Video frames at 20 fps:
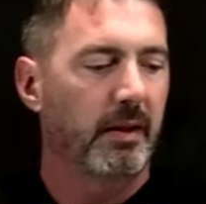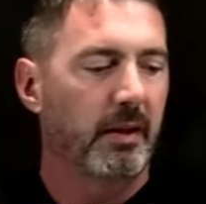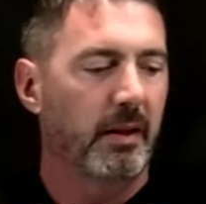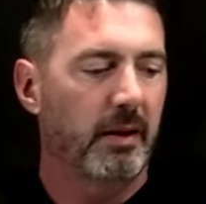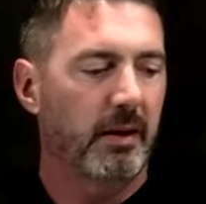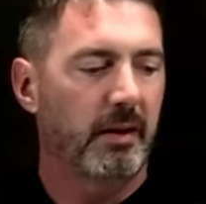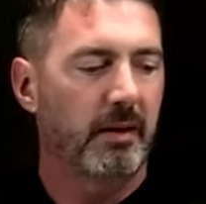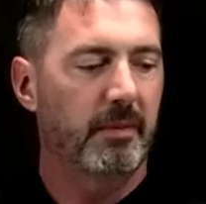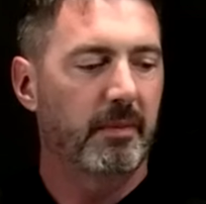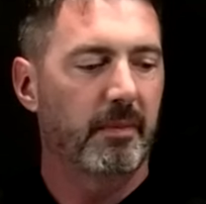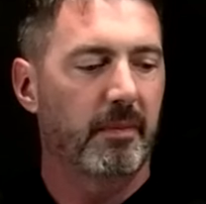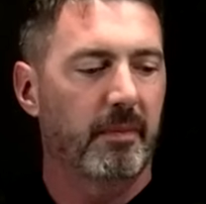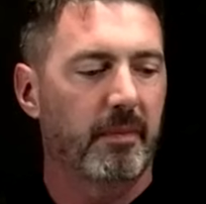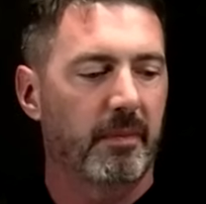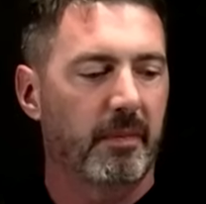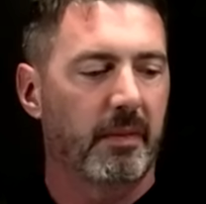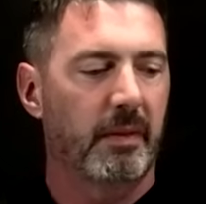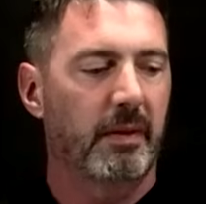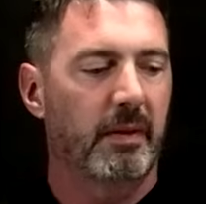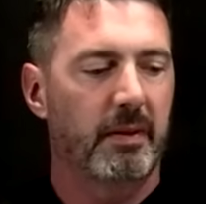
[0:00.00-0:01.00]

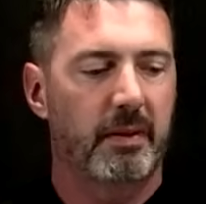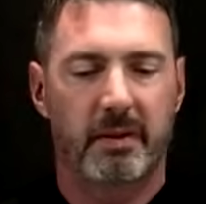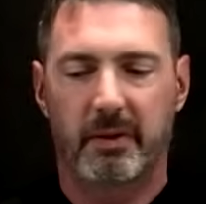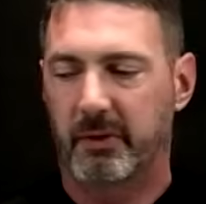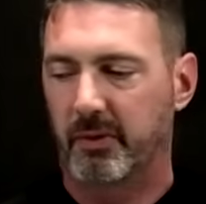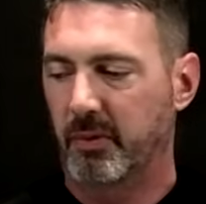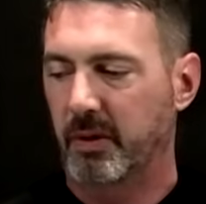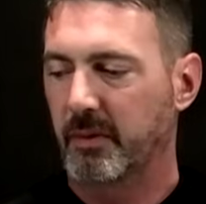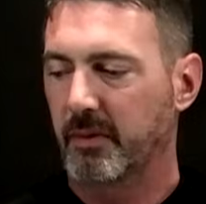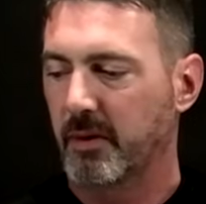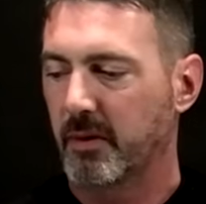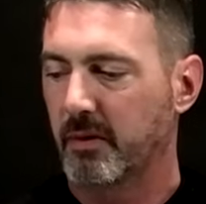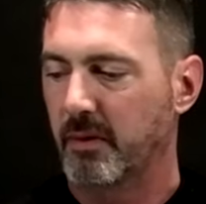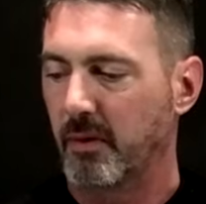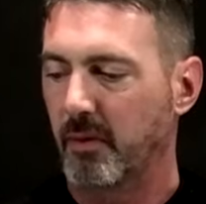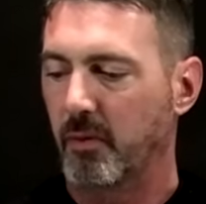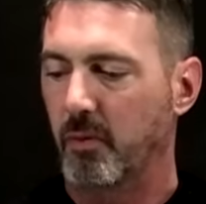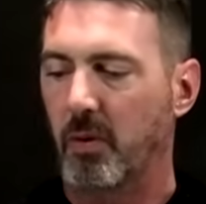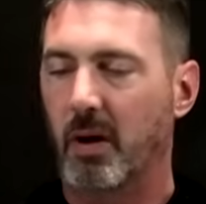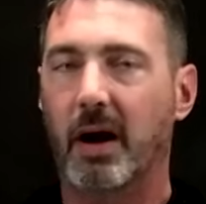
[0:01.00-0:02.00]
The derivative
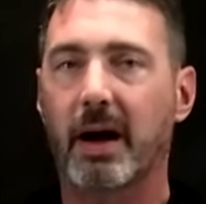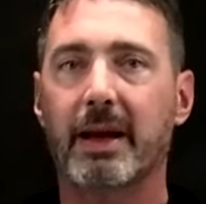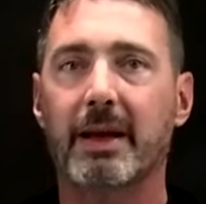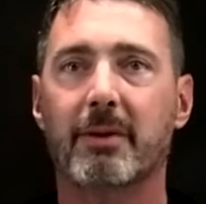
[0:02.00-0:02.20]
of y